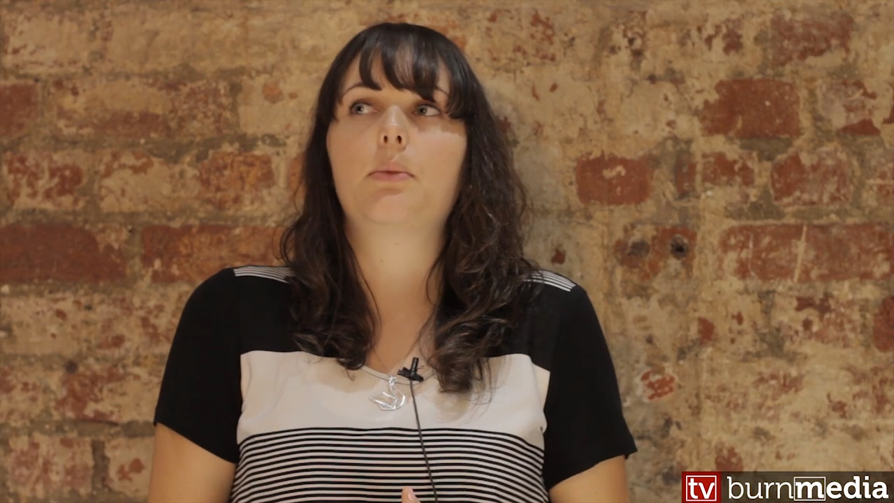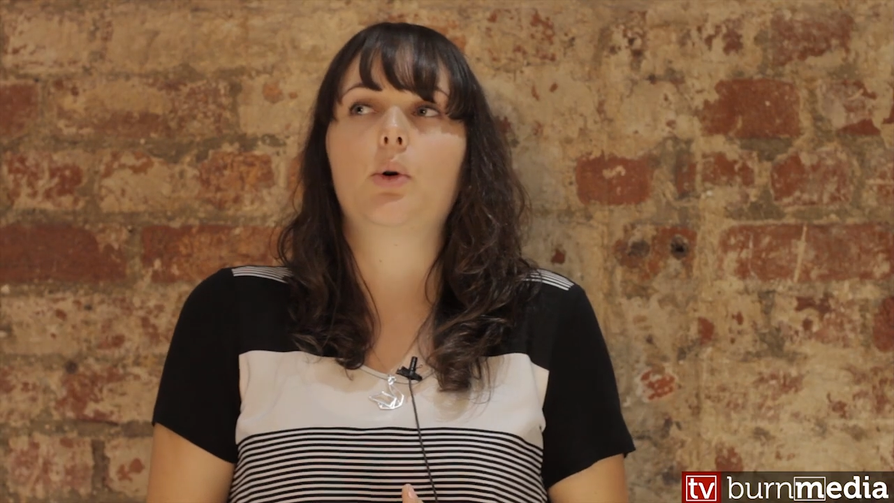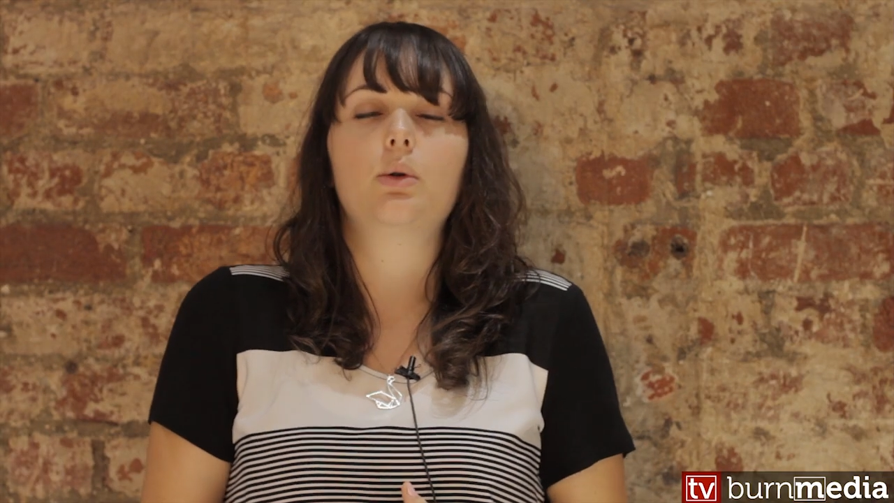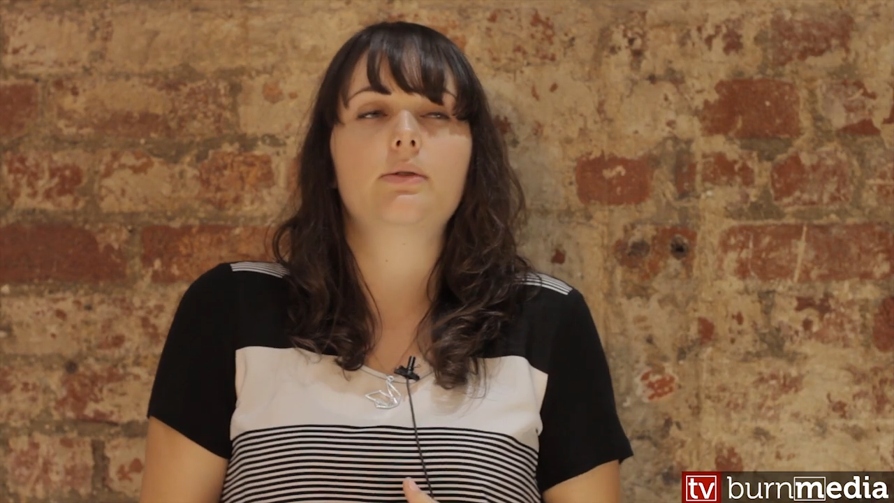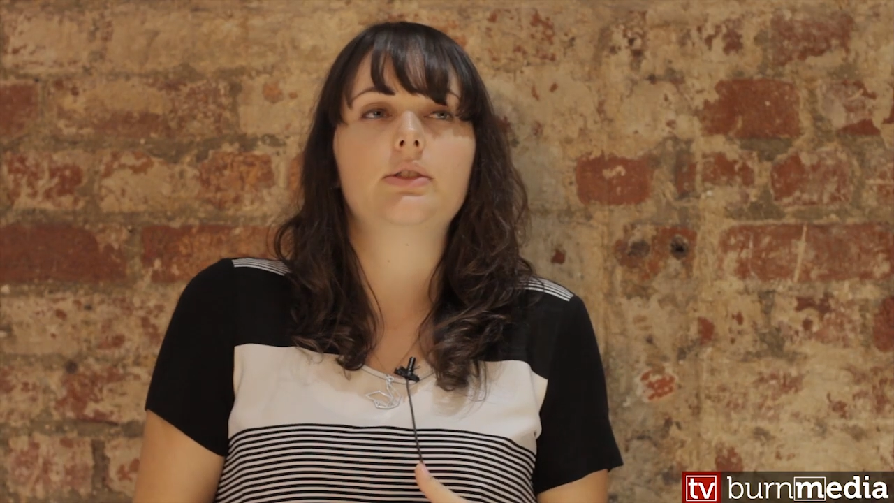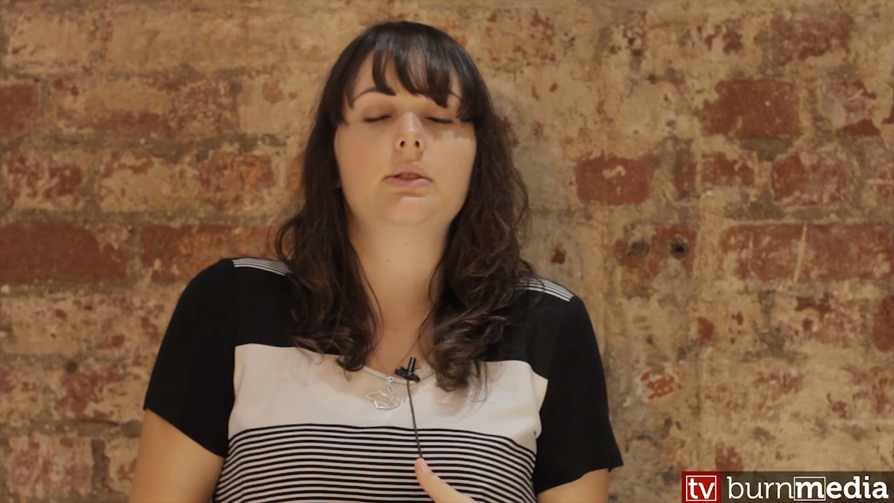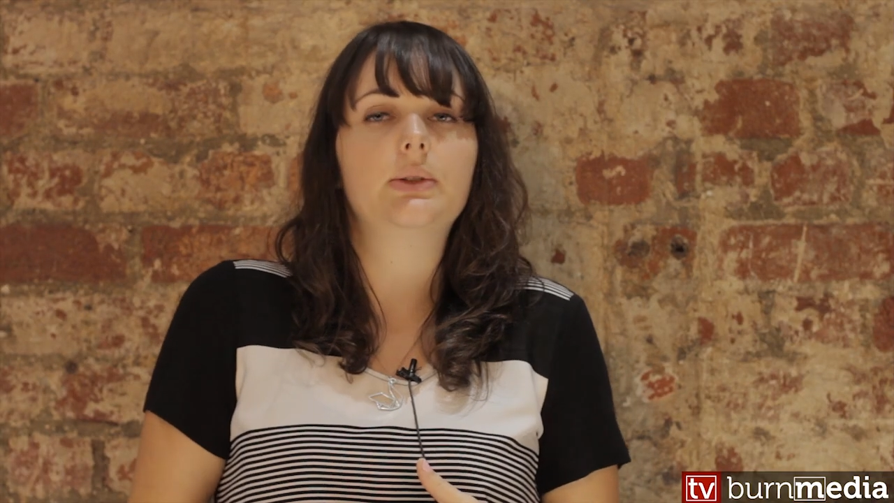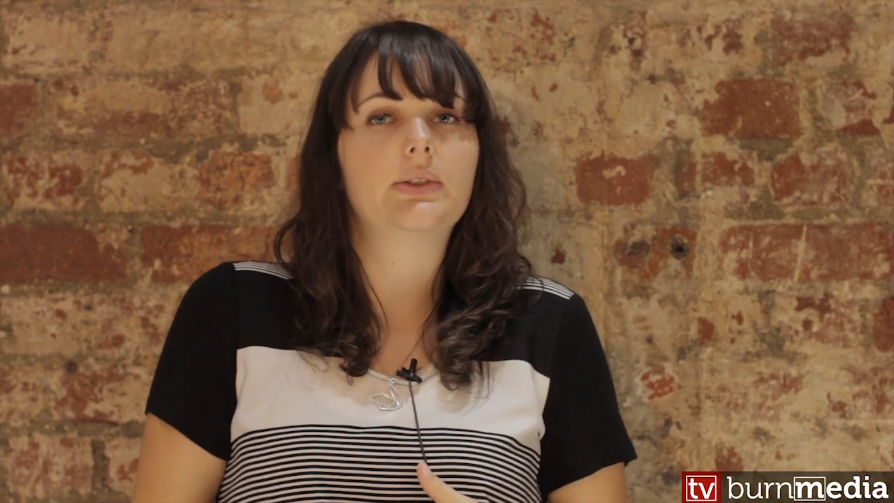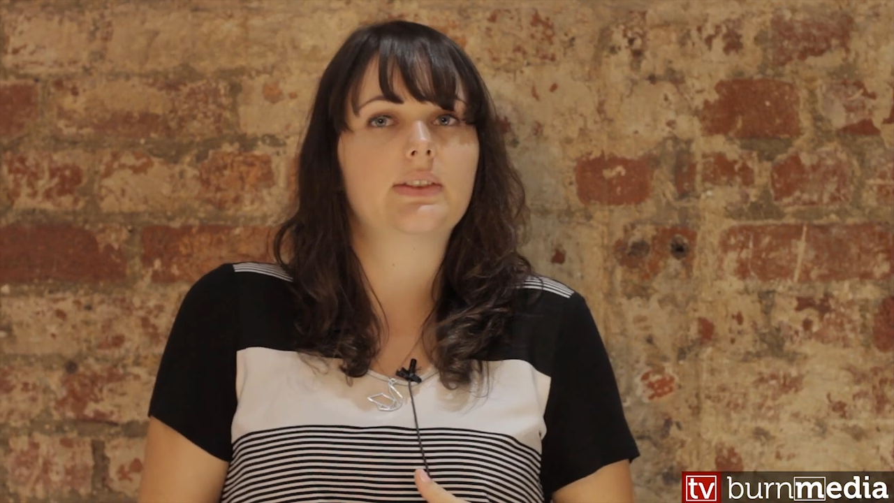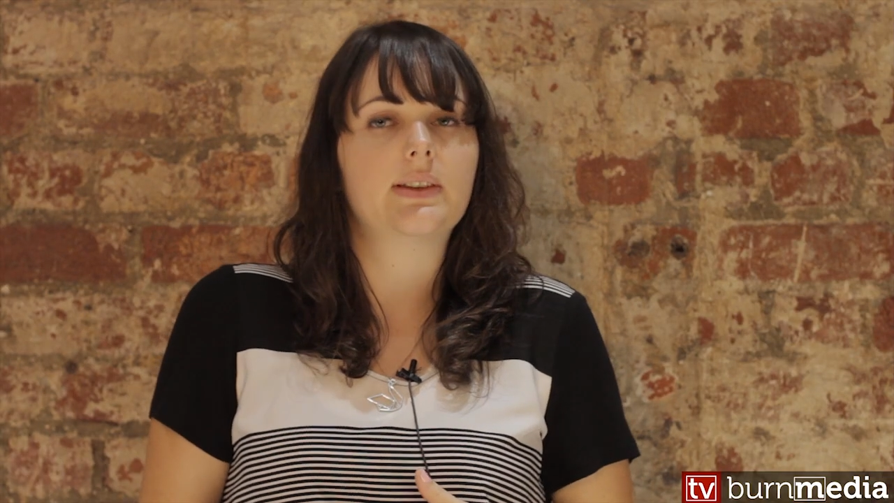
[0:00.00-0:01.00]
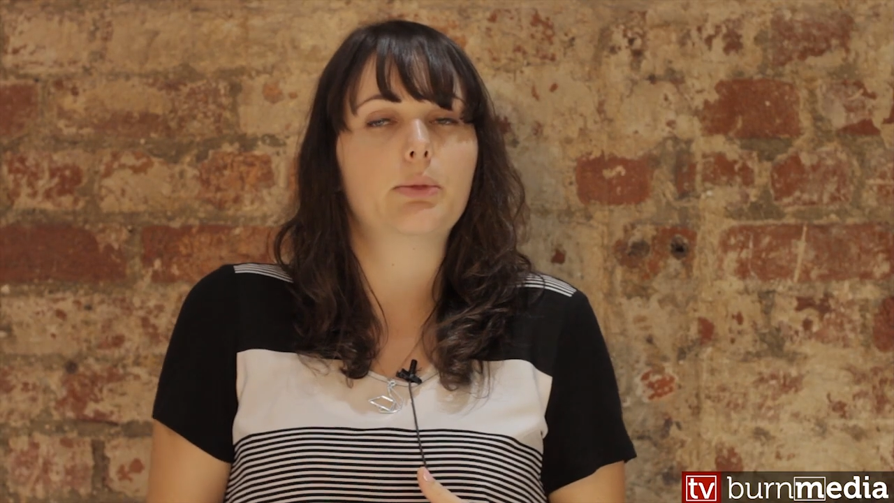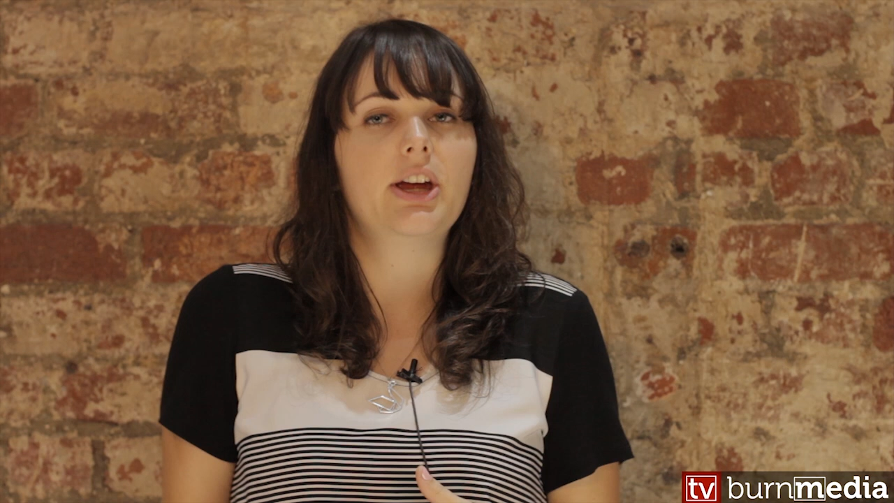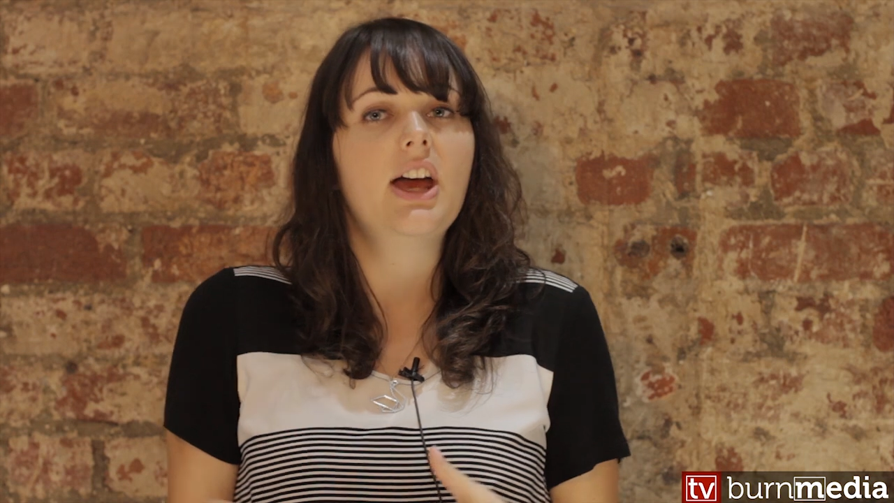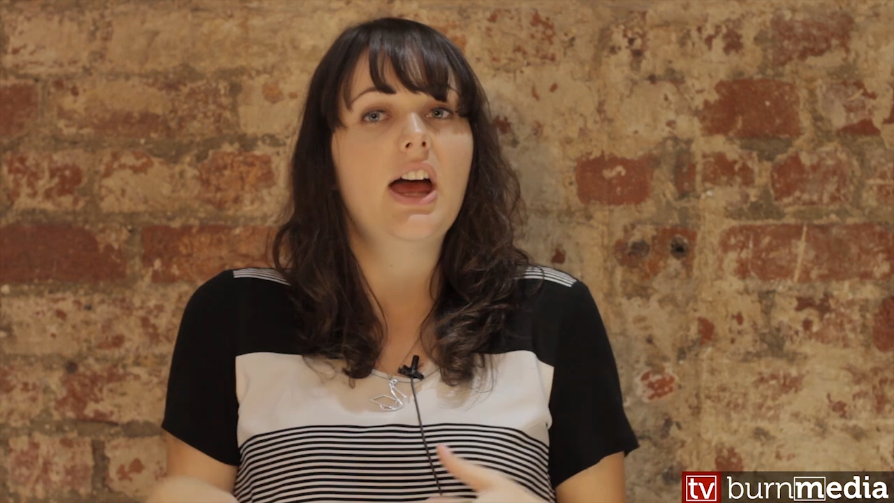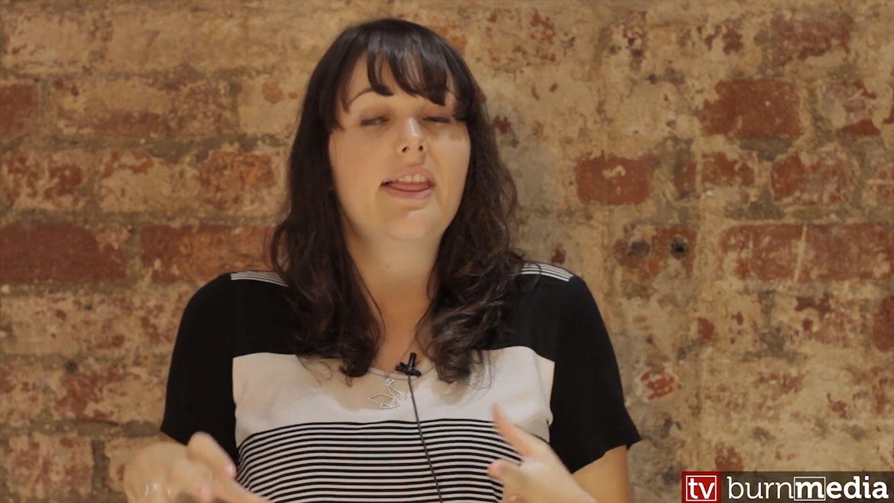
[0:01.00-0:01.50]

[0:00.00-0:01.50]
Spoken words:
or if you lose it somewhere,